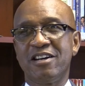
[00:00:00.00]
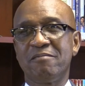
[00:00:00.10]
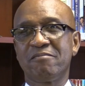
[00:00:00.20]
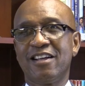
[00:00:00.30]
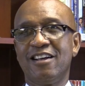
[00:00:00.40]

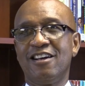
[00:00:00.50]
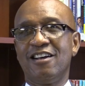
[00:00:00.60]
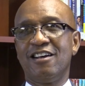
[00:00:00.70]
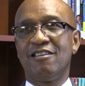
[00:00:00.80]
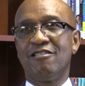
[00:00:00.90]
him
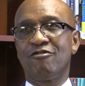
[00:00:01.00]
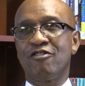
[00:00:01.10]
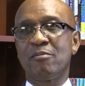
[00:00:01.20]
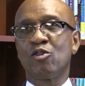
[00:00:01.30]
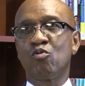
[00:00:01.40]

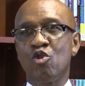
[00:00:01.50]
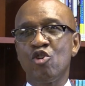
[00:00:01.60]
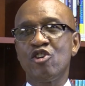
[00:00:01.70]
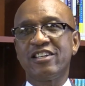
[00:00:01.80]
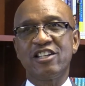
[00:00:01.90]
from the
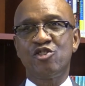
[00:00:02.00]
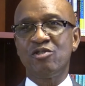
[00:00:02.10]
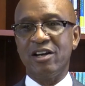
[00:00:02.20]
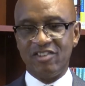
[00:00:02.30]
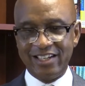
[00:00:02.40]
word that you
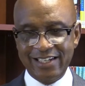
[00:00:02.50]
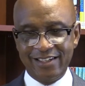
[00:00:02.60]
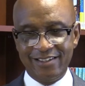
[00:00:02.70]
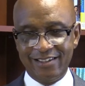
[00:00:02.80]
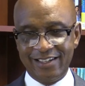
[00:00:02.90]
have
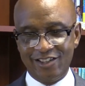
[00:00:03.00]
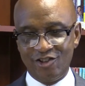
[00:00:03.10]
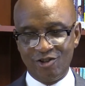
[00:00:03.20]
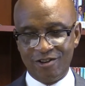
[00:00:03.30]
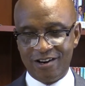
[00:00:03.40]
hidden in
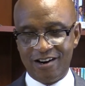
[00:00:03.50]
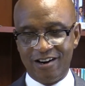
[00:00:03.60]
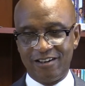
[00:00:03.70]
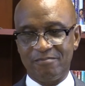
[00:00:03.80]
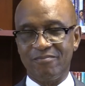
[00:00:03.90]
your
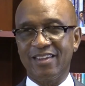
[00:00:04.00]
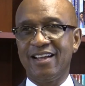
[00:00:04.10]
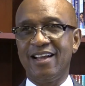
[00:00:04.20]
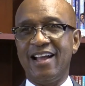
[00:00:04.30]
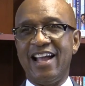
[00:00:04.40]
heart,
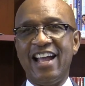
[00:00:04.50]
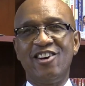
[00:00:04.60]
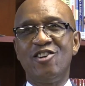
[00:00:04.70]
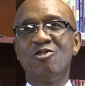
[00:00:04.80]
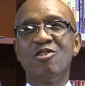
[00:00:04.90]

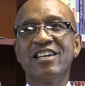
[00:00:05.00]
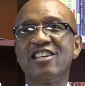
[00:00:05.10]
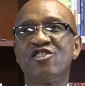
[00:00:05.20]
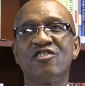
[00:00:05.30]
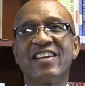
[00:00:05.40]
and knowing
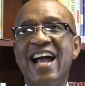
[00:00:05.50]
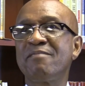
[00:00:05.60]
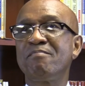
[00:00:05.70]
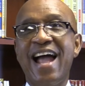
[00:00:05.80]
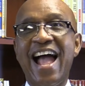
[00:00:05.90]
that you
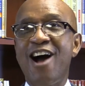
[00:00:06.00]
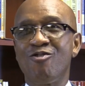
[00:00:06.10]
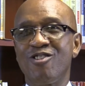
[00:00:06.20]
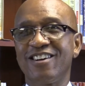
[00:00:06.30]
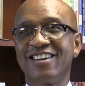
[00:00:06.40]
got
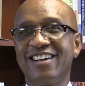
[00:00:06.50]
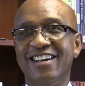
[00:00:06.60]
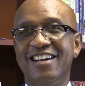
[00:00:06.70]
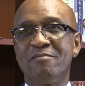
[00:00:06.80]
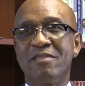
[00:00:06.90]
power
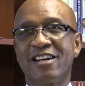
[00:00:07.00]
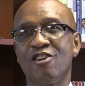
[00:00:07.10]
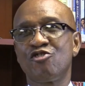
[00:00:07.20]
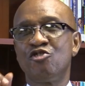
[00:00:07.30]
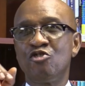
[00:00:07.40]

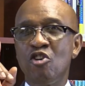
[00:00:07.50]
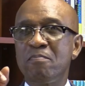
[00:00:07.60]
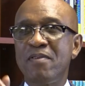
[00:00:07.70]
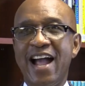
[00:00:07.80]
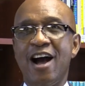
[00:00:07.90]
because
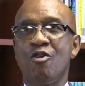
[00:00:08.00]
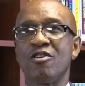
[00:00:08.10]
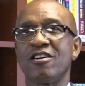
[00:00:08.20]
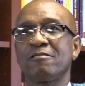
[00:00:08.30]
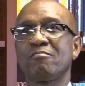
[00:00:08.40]
your
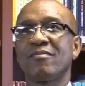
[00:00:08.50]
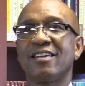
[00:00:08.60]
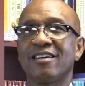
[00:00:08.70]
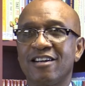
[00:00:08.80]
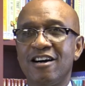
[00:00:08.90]
power
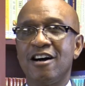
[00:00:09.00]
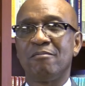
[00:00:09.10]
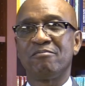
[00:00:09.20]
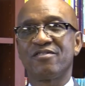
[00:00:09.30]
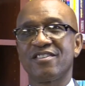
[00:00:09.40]

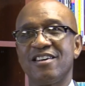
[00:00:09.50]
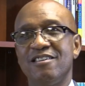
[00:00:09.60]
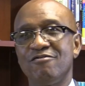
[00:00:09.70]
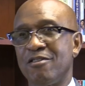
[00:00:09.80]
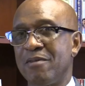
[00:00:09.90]
comes
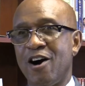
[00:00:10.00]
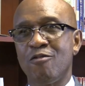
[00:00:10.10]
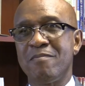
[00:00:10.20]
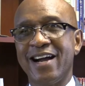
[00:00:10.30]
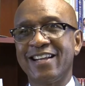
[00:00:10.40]
from
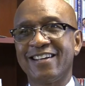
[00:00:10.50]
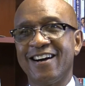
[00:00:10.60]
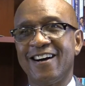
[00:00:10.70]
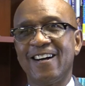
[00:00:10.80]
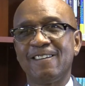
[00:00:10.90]
Almighty
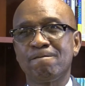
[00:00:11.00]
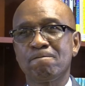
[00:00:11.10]
God?